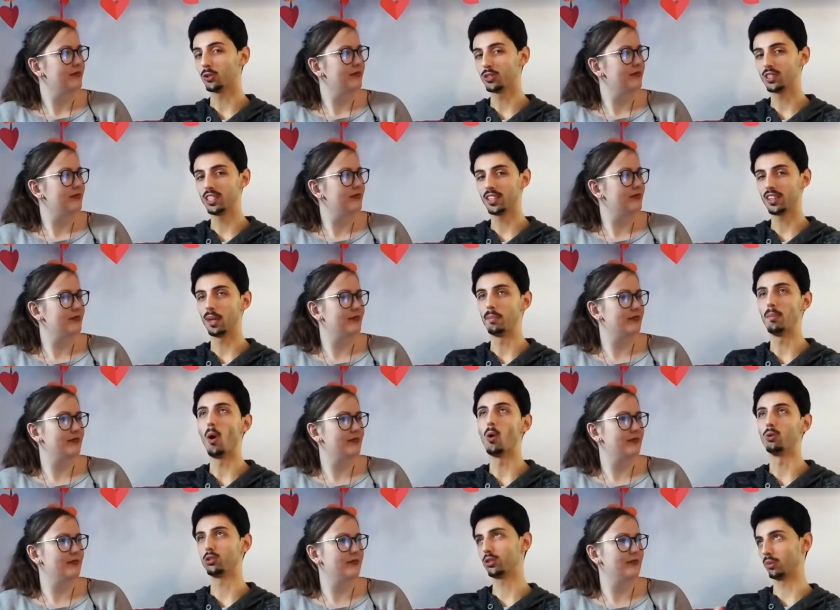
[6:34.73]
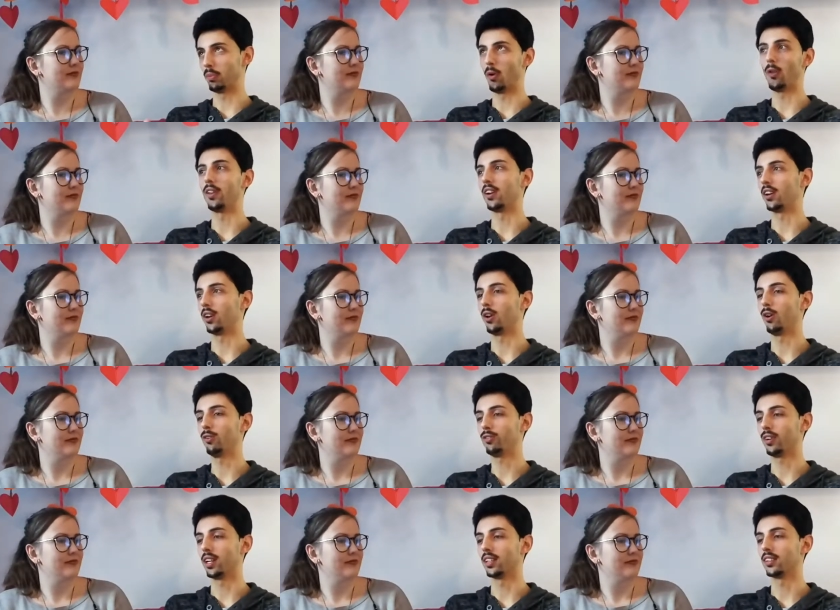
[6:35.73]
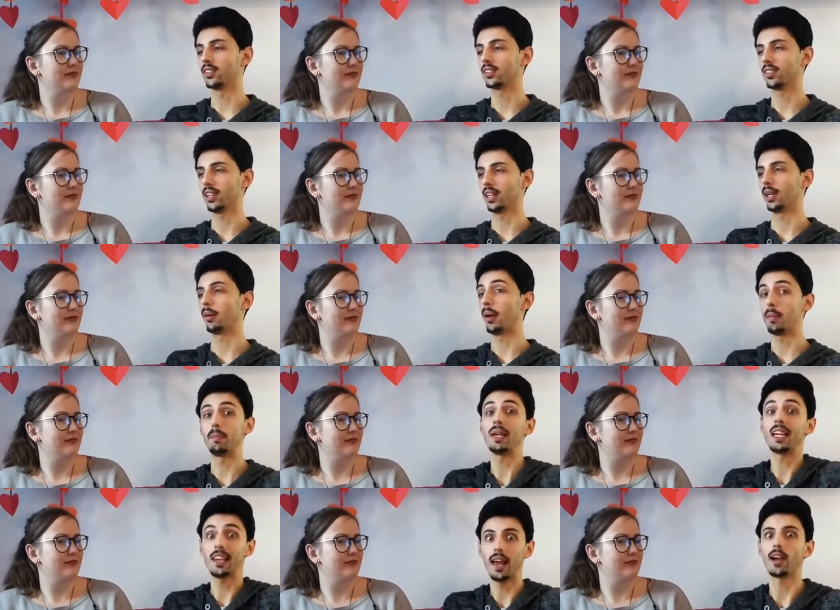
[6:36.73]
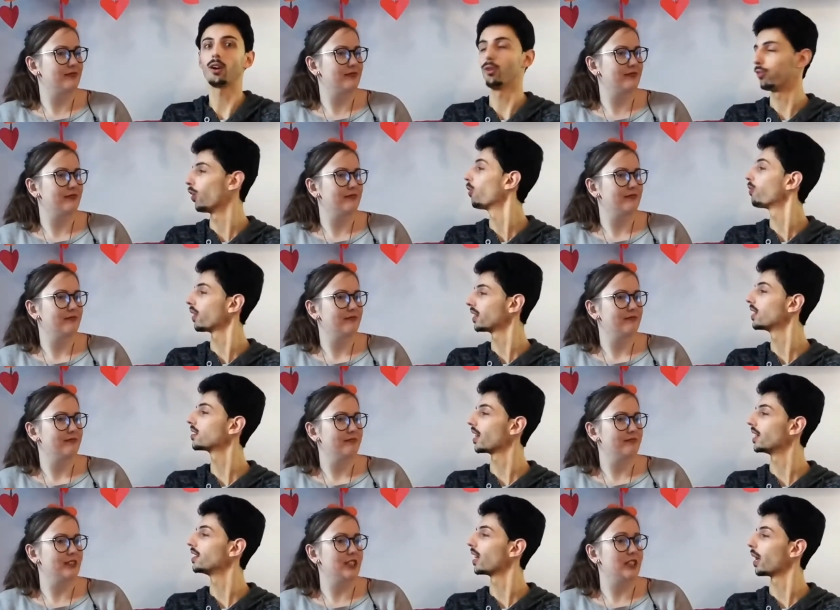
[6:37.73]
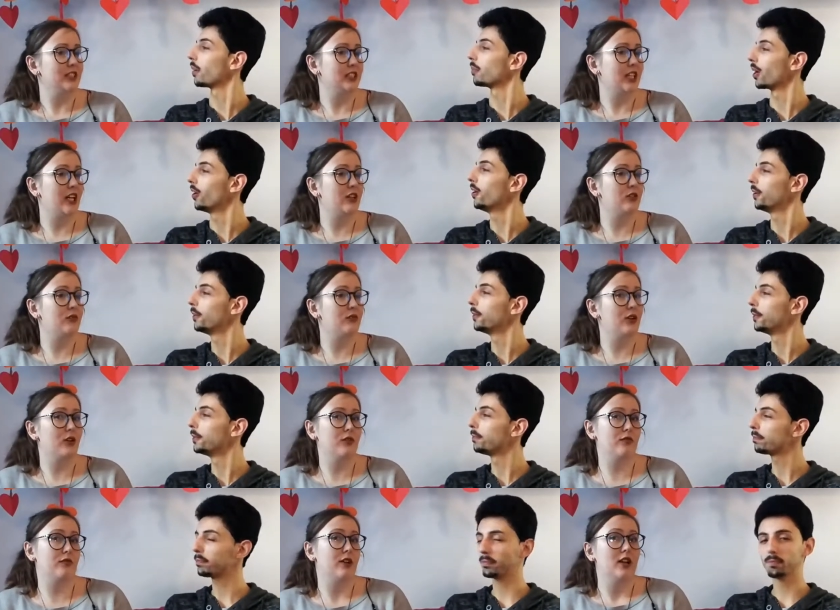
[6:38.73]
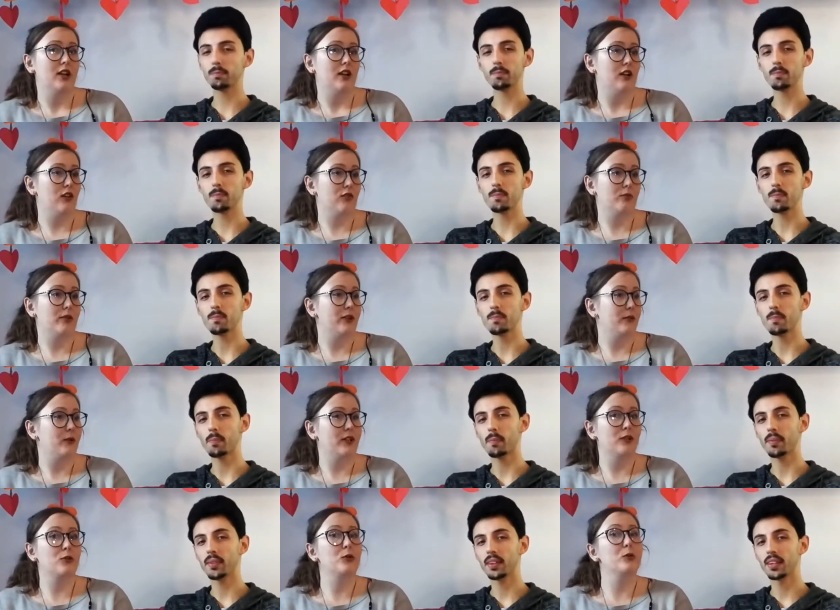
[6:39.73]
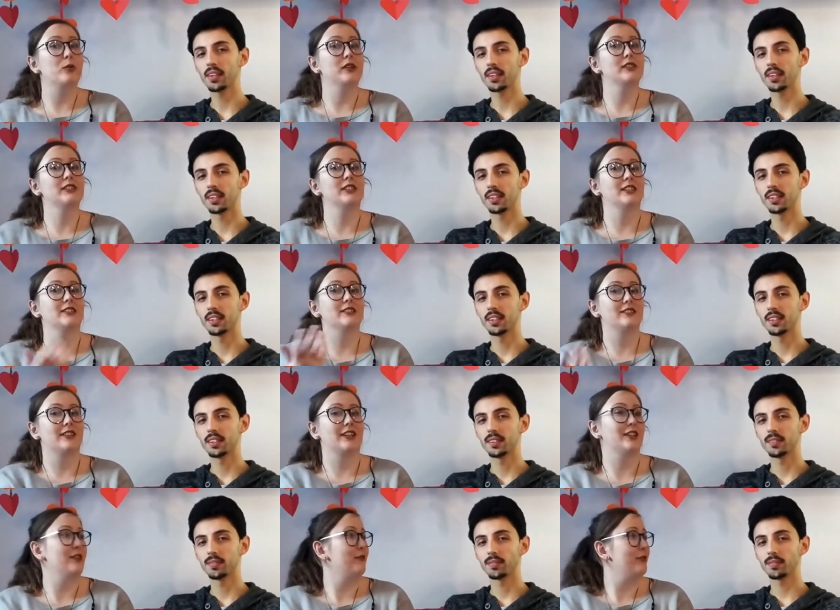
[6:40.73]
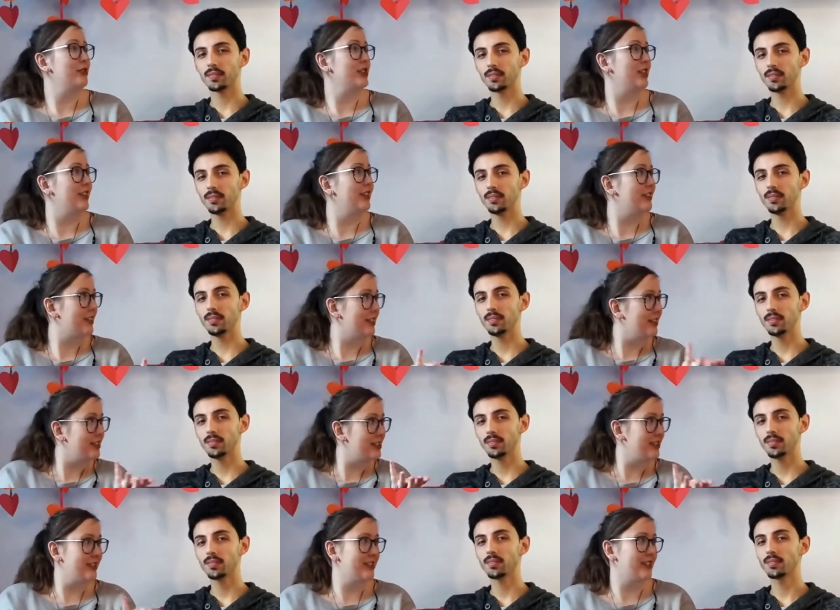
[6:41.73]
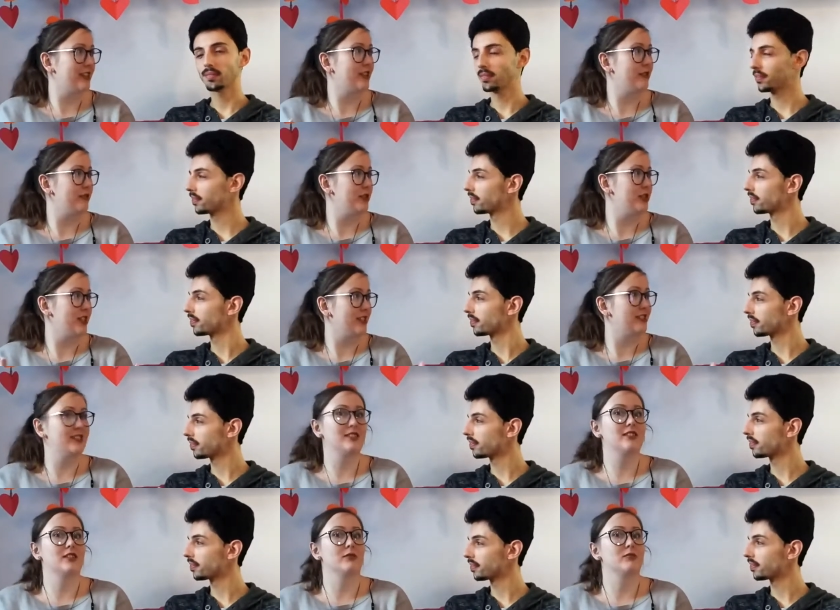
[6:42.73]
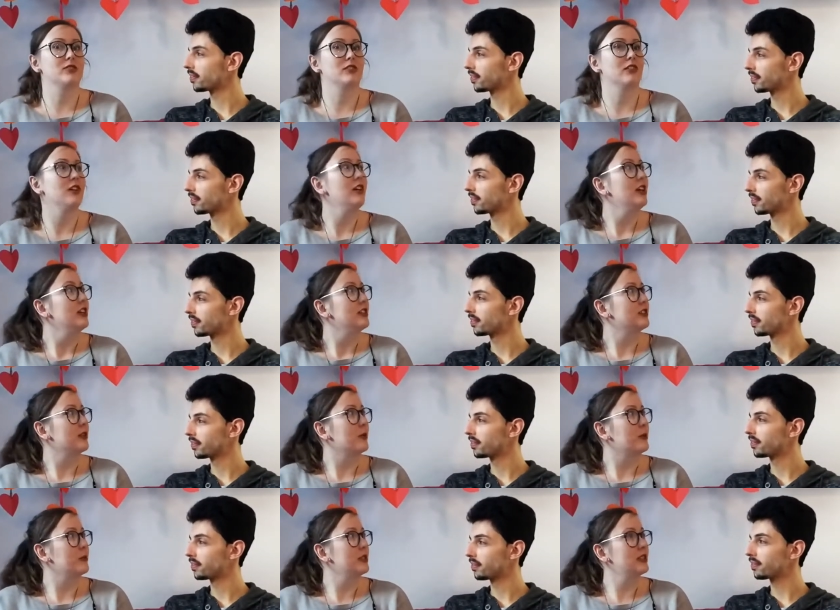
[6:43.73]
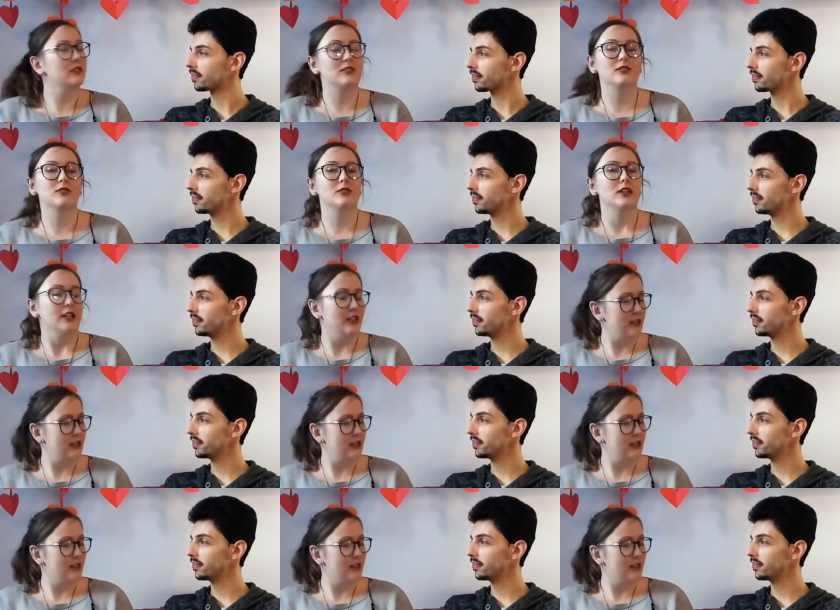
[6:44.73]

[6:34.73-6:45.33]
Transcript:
Speaker 1: we could consider the most modern love and uh, a big lack of love at the same time. It's no? kind
Speaker 2: of love, love between humans and artificial intelligence, artificial systems. No? So it's,